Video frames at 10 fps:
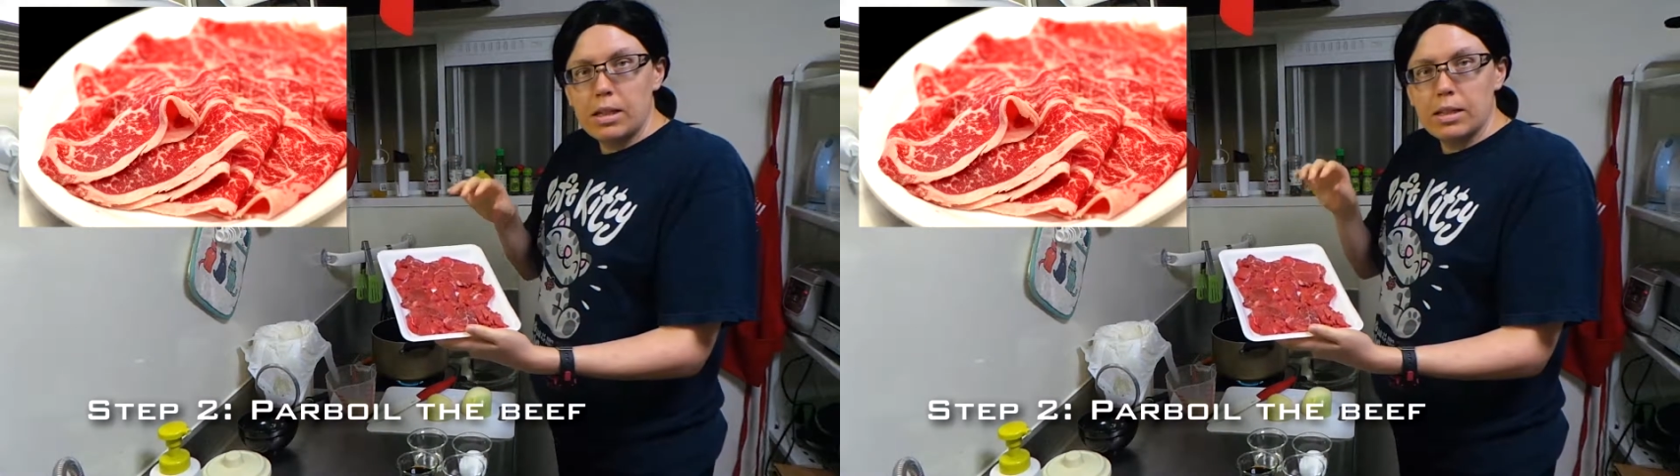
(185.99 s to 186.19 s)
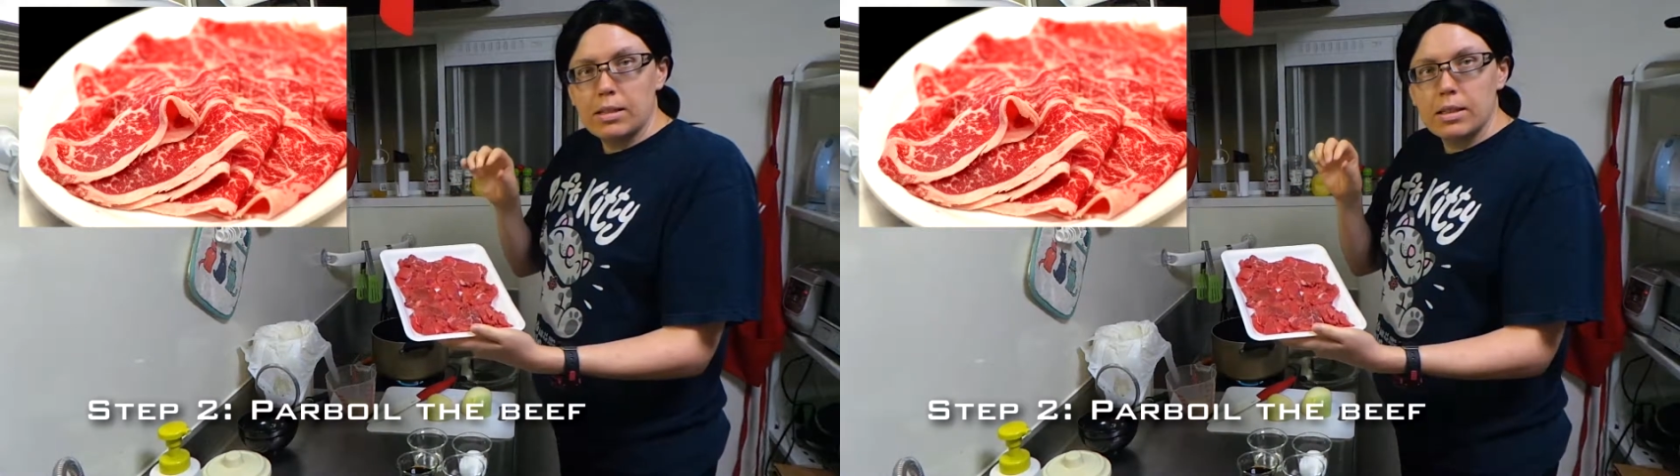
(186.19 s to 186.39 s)

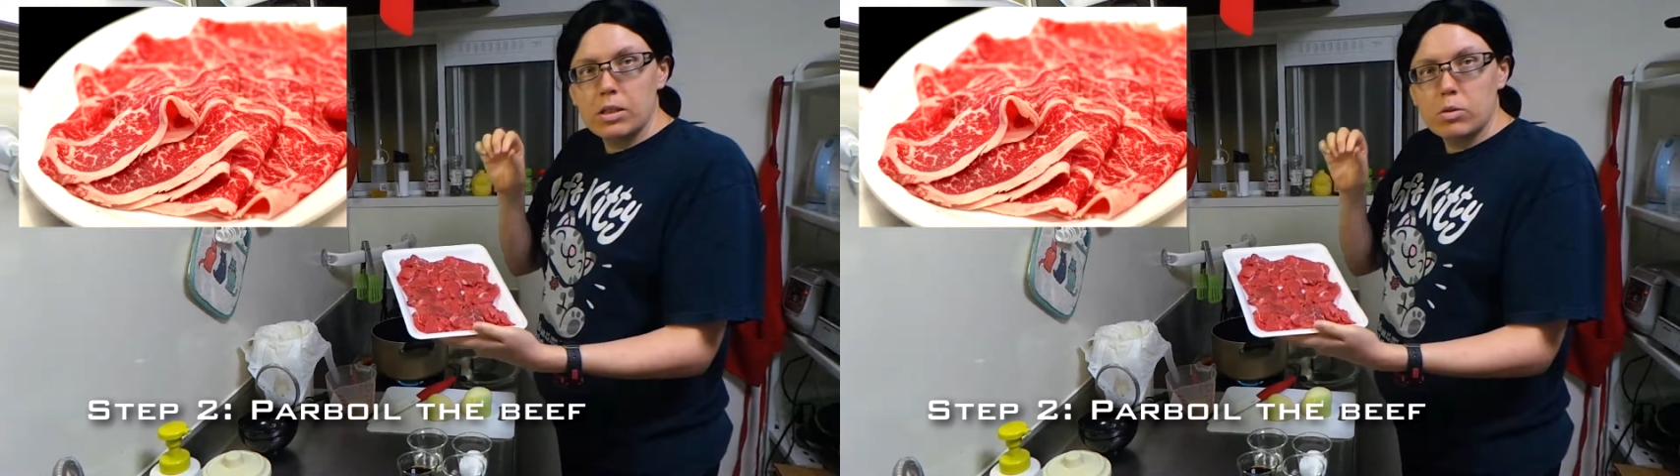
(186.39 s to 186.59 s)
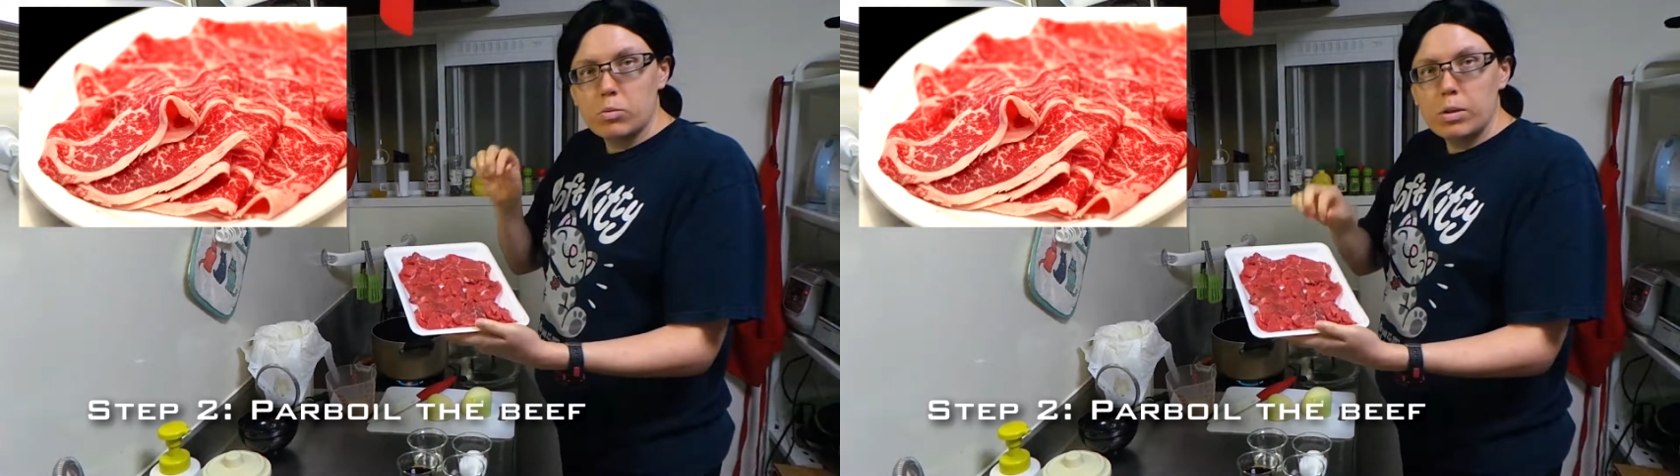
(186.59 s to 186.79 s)
is
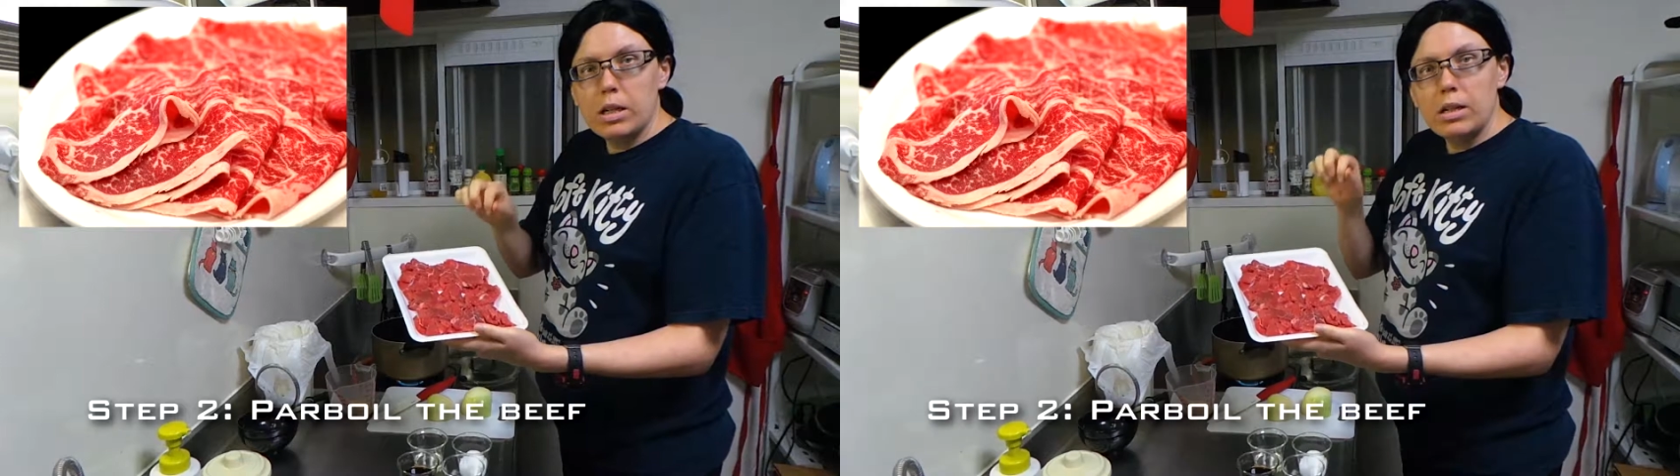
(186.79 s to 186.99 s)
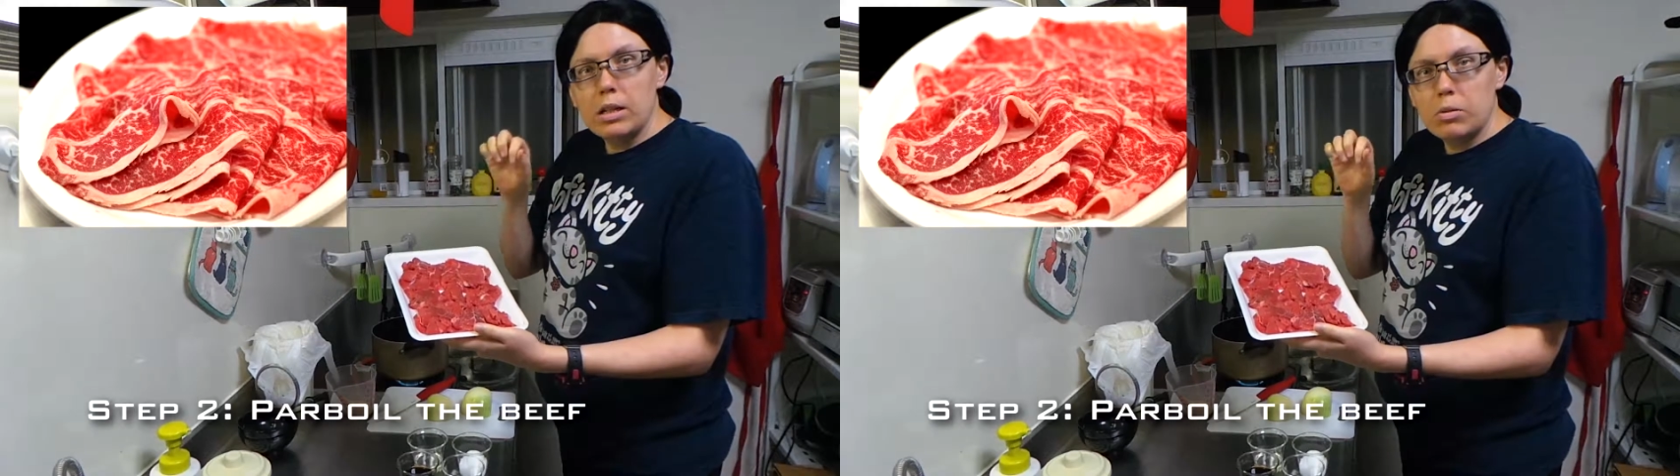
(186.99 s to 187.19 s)
it's
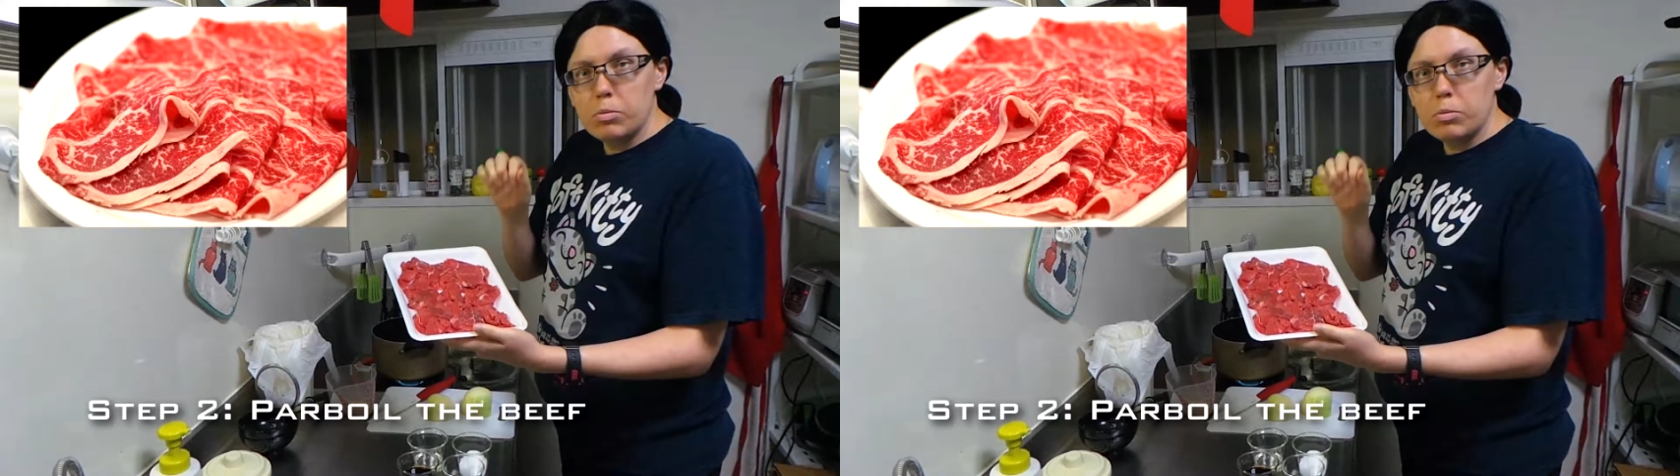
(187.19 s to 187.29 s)
really,